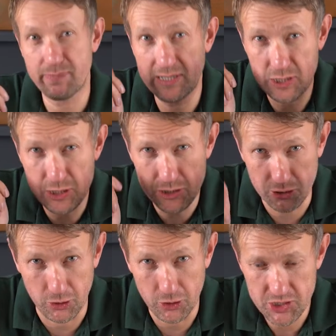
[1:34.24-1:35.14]
been
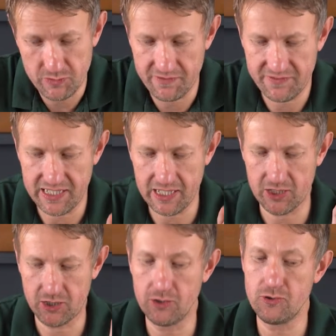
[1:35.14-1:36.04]
sourced with the
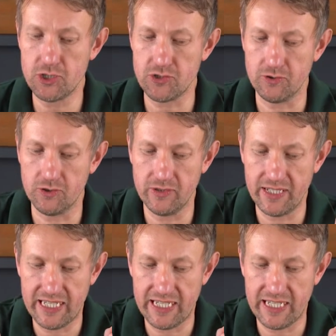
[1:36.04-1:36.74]
usual